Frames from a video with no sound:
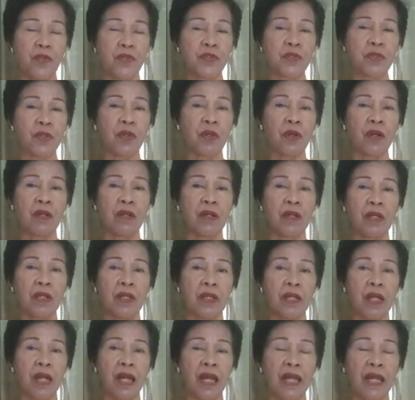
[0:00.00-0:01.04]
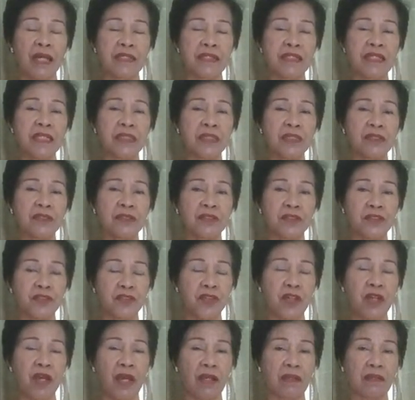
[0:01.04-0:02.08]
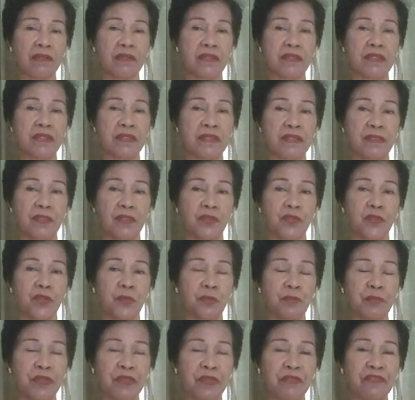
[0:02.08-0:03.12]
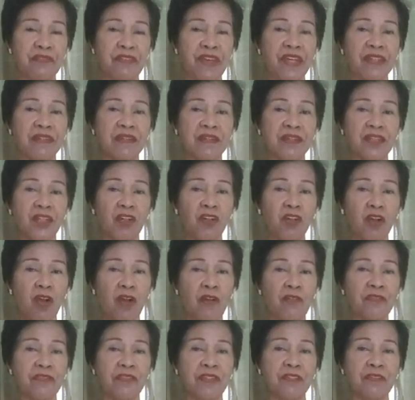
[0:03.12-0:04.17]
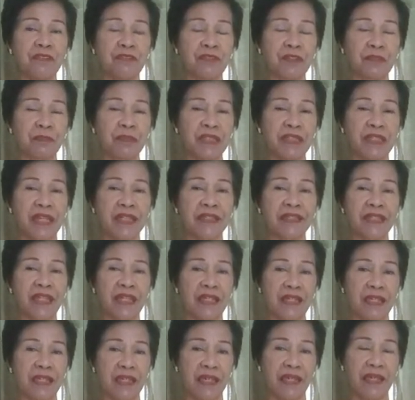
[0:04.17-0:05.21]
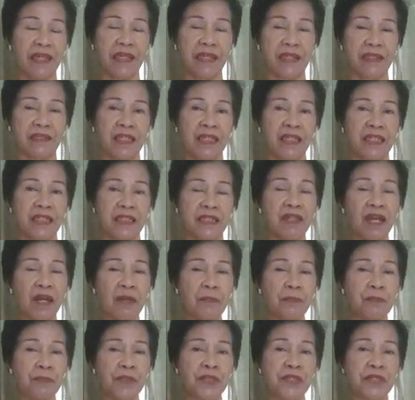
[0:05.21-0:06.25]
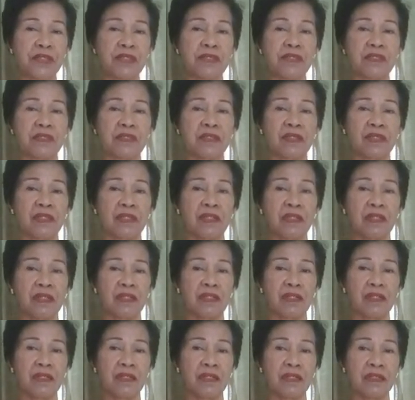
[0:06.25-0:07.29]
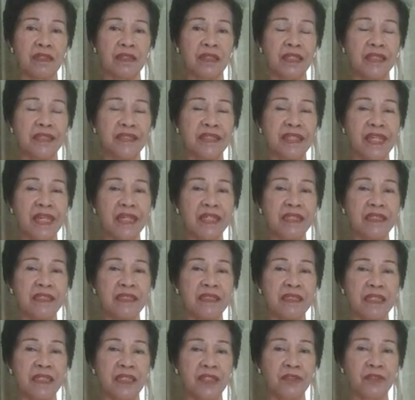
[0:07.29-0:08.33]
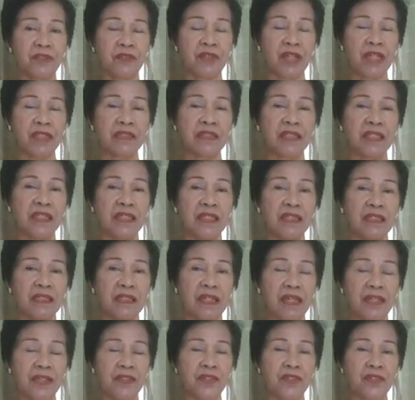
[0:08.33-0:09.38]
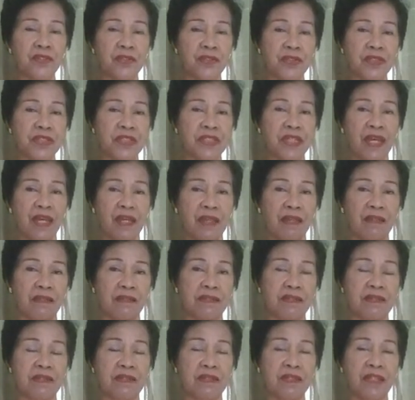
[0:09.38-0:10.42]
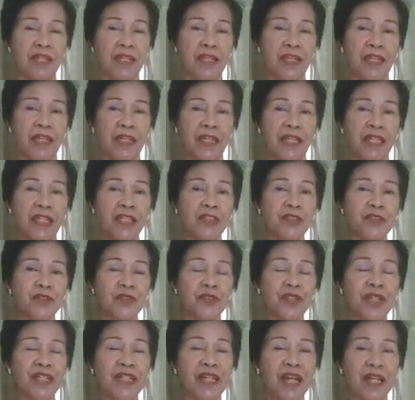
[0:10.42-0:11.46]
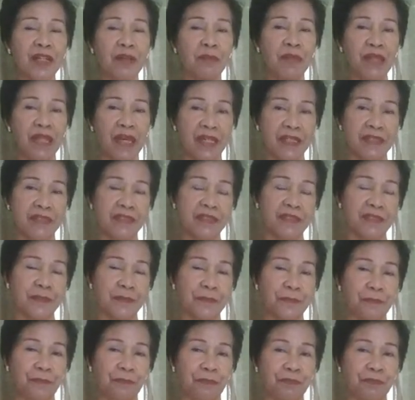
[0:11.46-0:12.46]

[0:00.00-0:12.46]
So as it contracts to prevent the coffee from getting in, it dumps the dead and rotting cancer cells into the gallbladder.